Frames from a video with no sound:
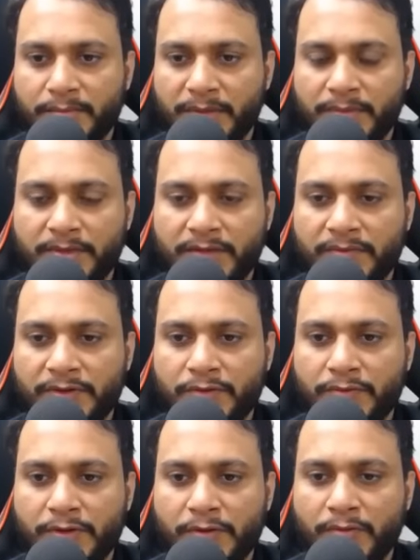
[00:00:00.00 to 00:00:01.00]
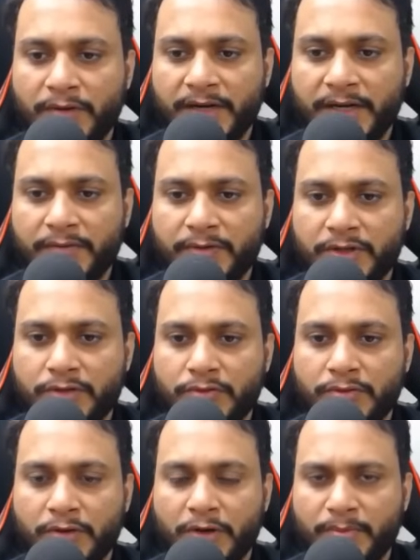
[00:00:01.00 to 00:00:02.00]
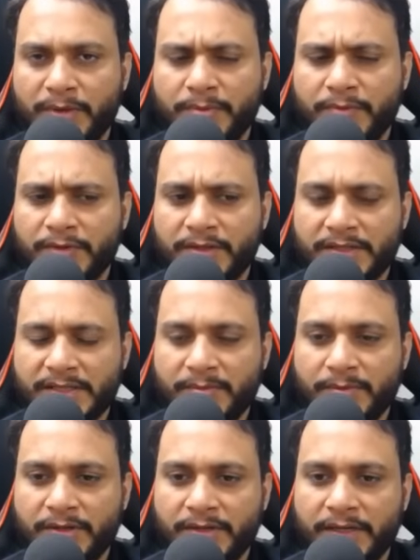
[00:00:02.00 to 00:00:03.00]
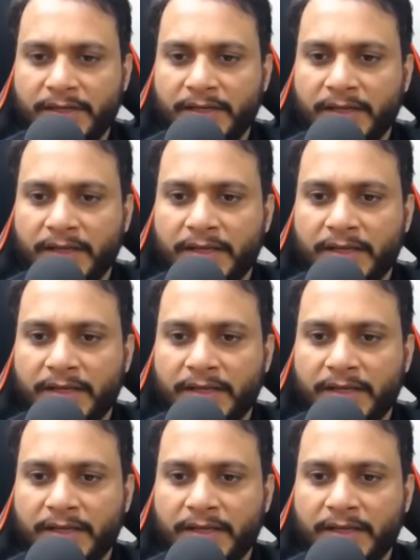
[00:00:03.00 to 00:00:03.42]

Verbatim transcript: Maybe you will overwrite with 2, or maybe with the same color, right?